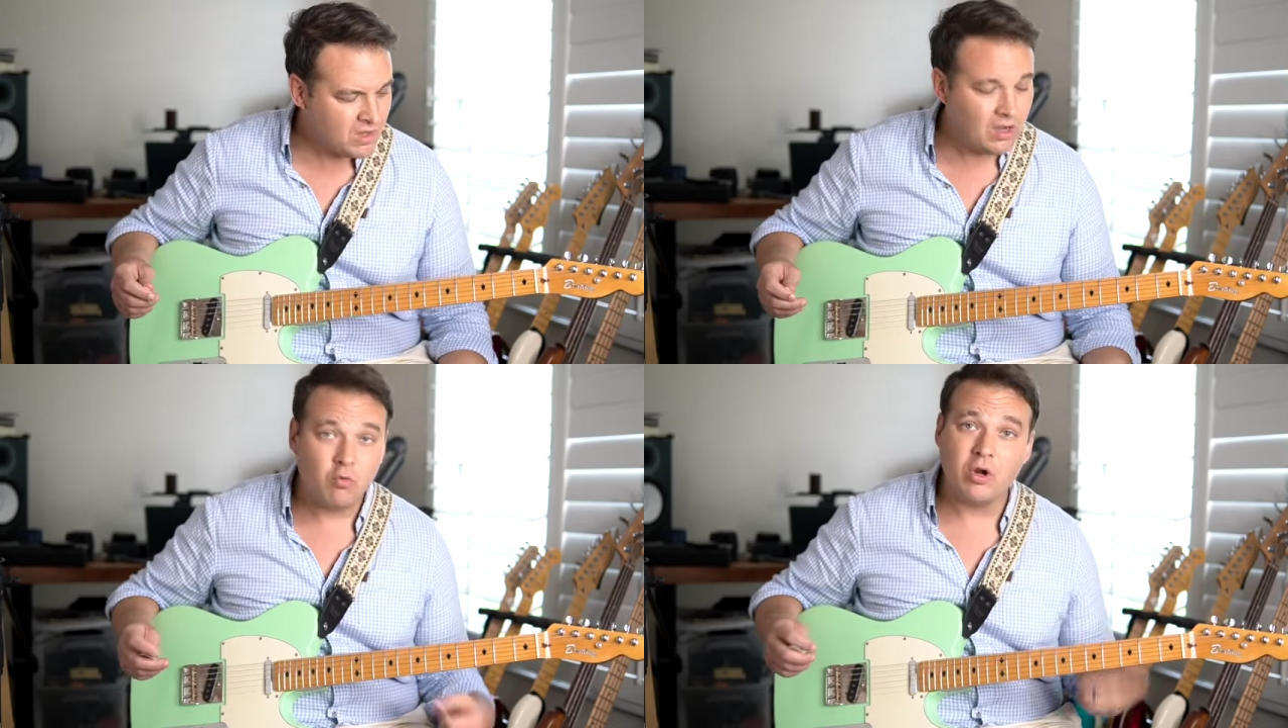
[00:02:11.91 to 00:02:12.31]

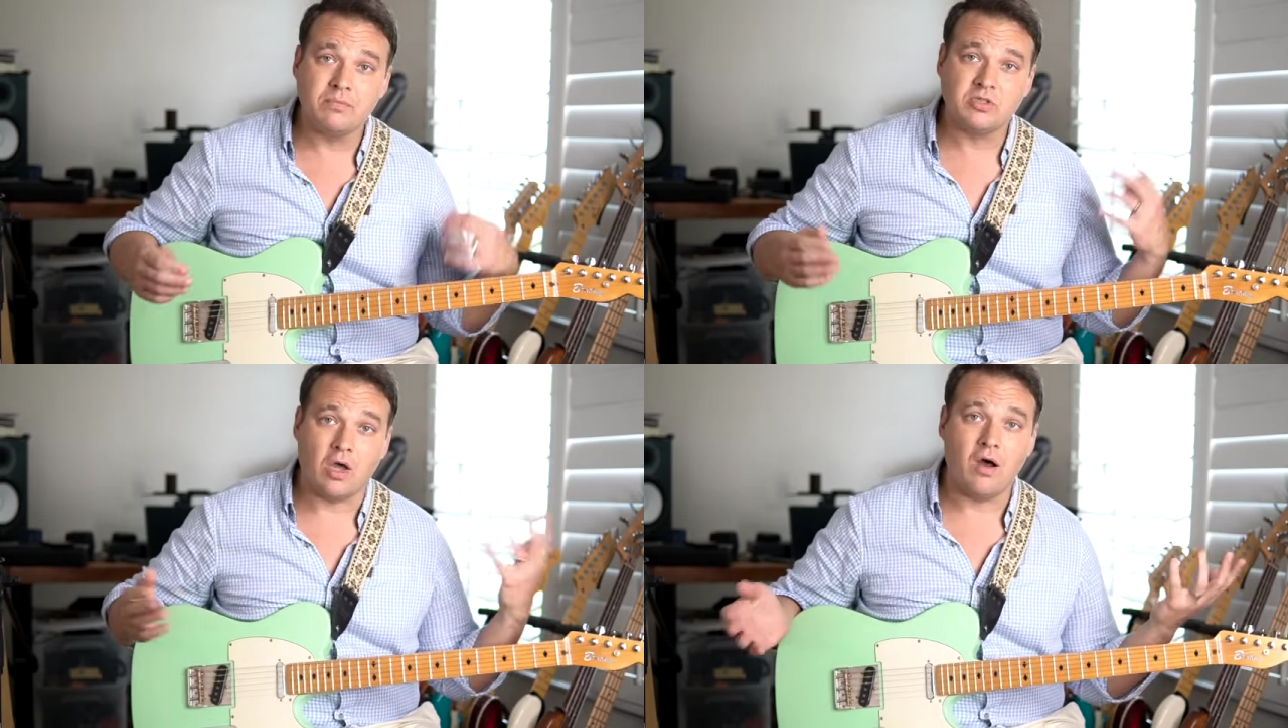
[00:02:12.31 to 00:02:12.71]
of what
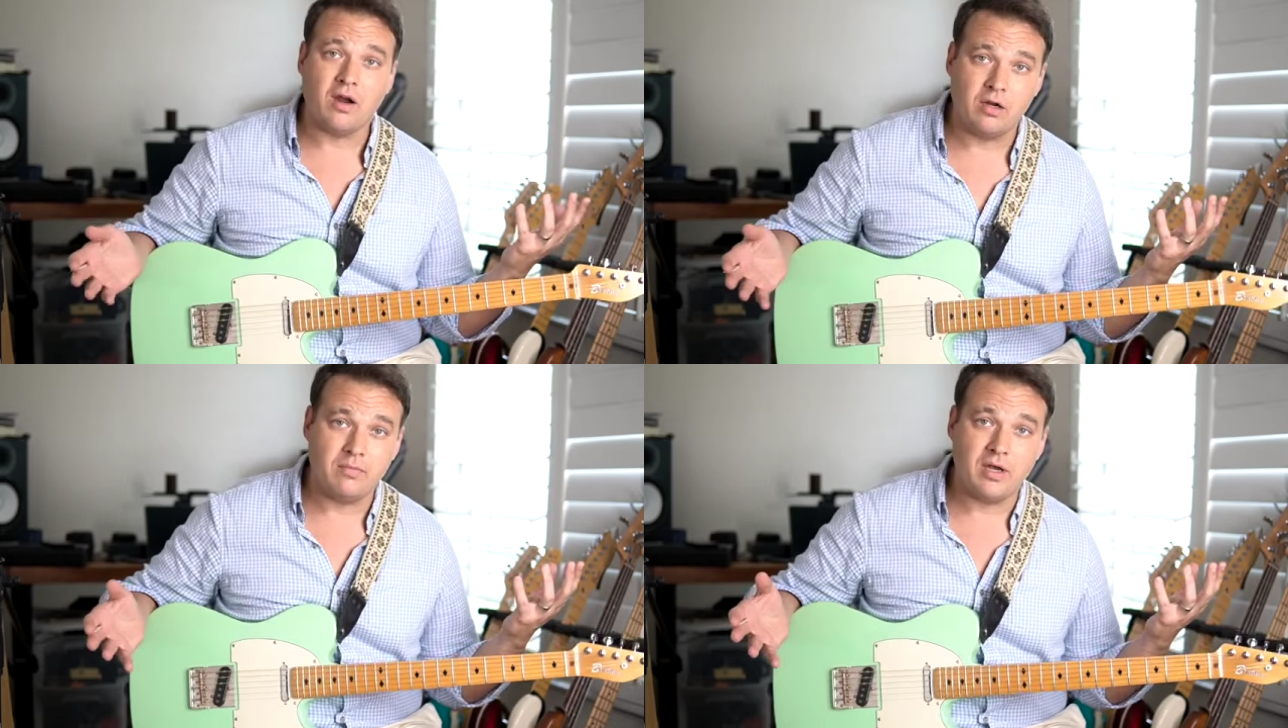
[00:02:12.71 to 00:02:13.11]
I'm
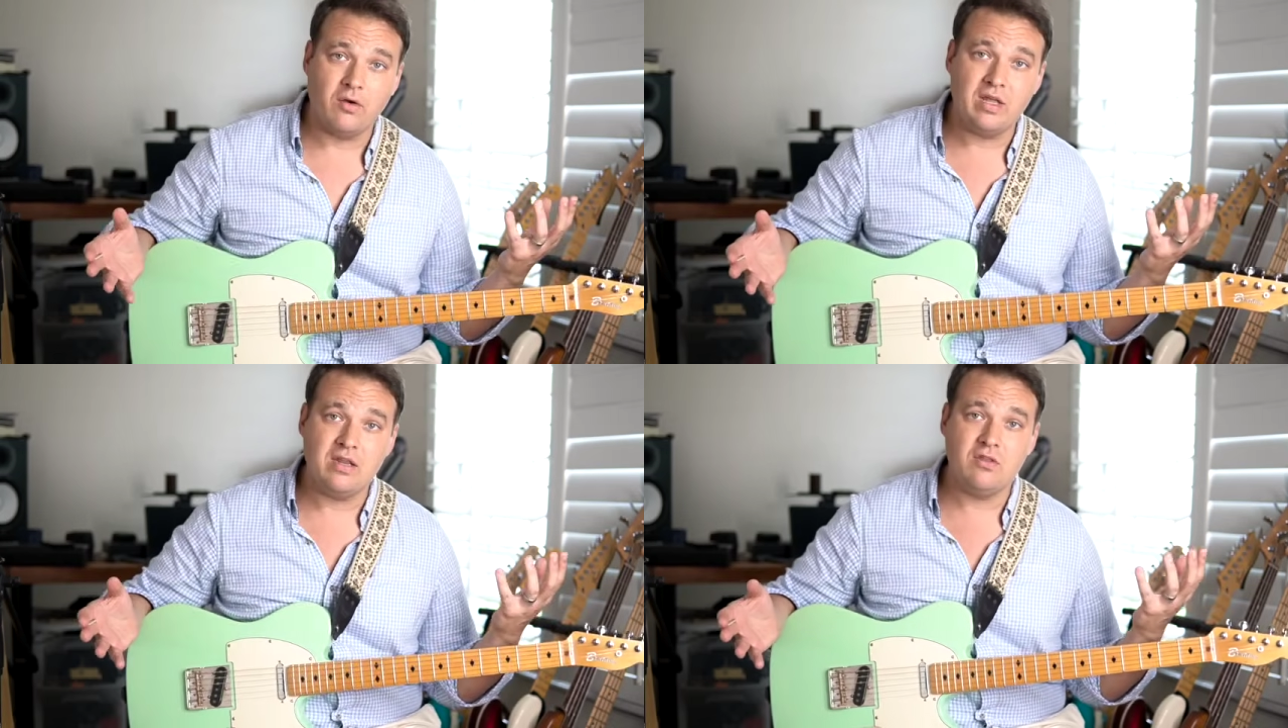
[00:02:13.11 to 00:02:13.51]
talking
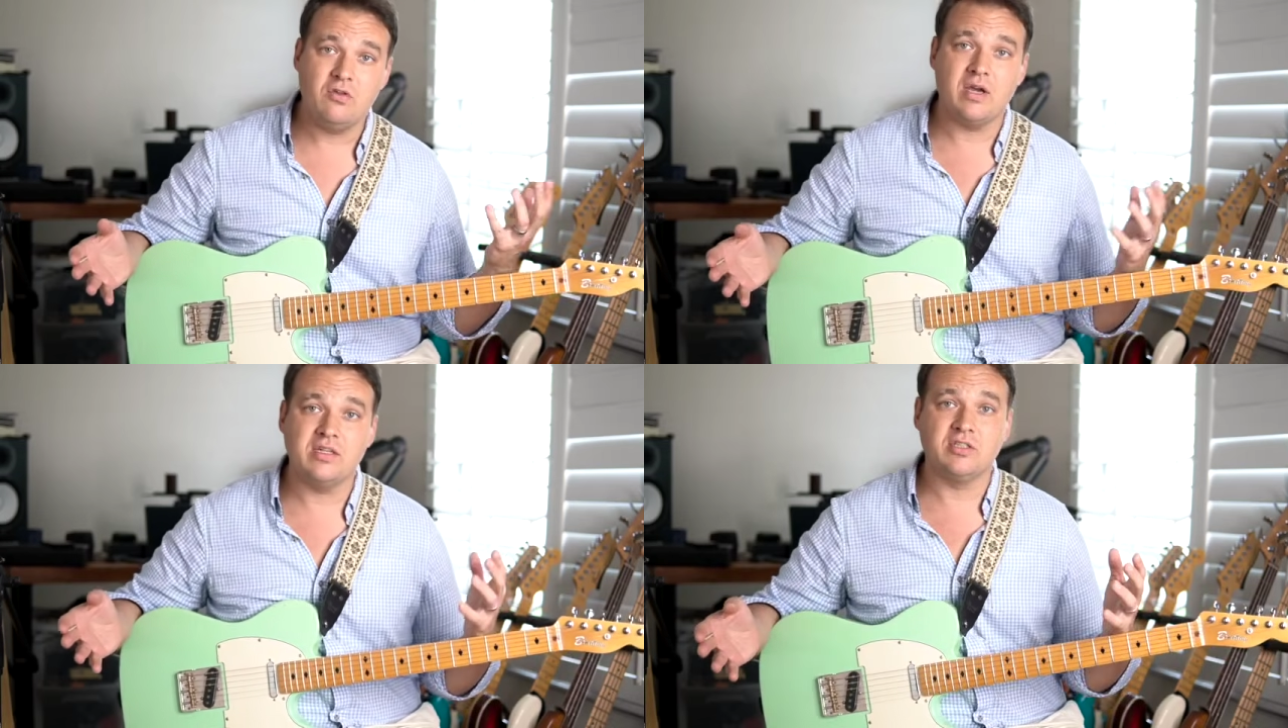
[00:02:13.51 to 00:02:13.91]
about, and
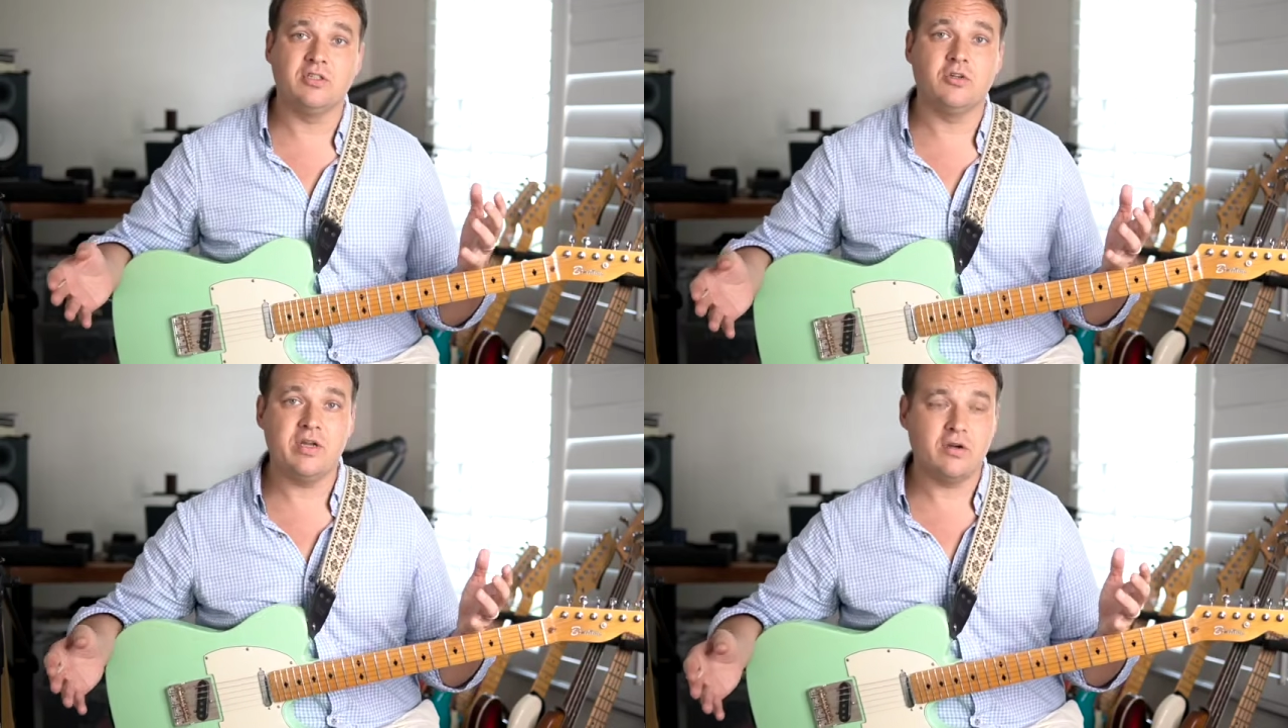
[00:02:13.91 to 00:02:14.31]
you guys
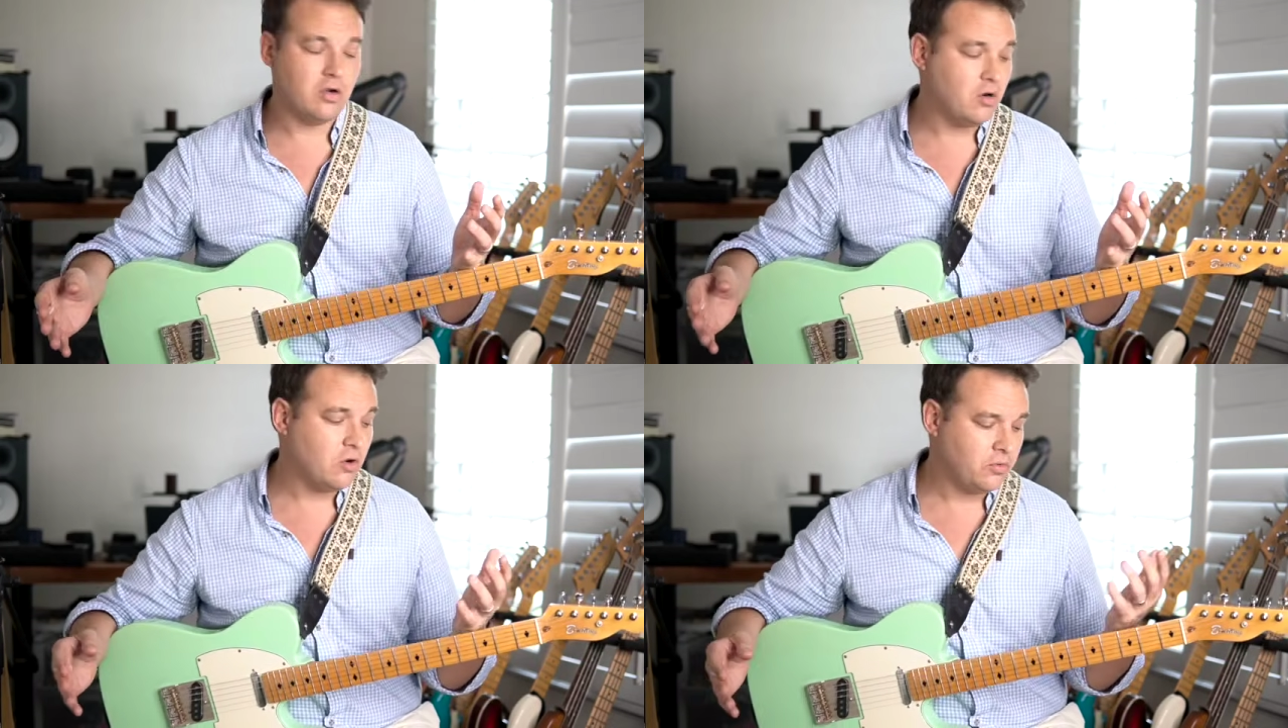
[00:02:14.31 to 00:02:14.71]
can create
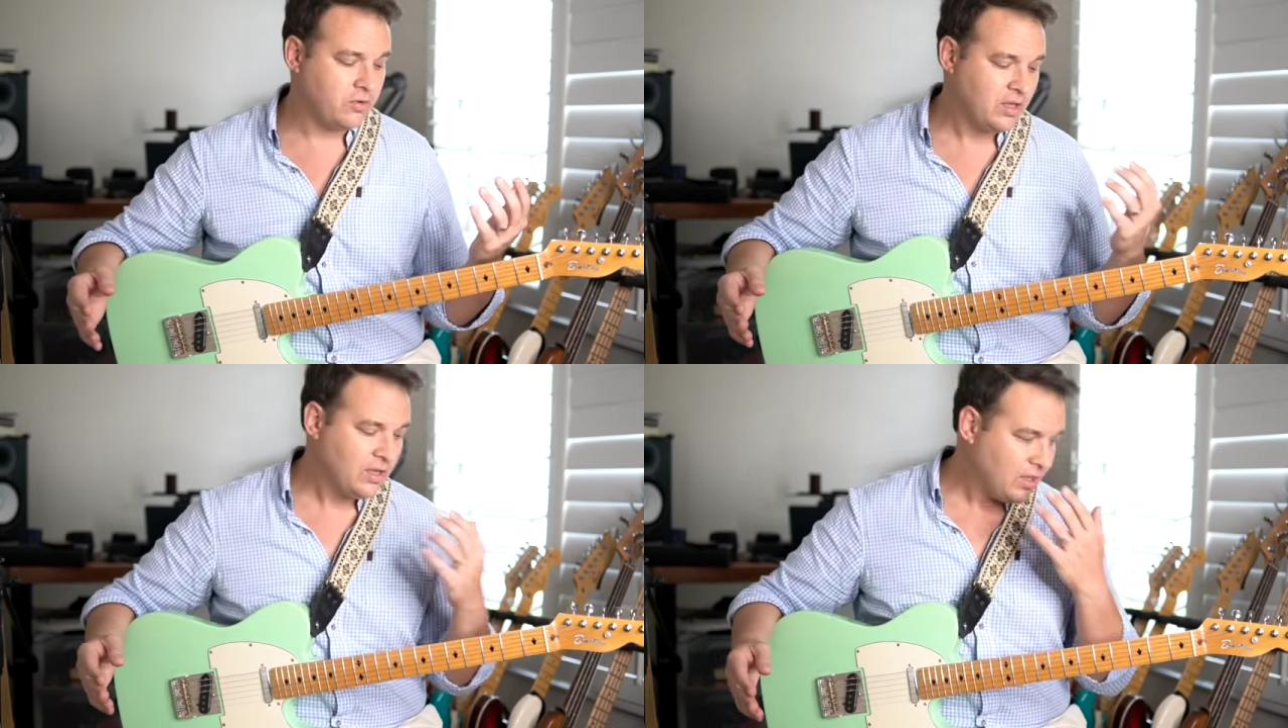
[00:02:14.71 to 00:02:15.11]
your own.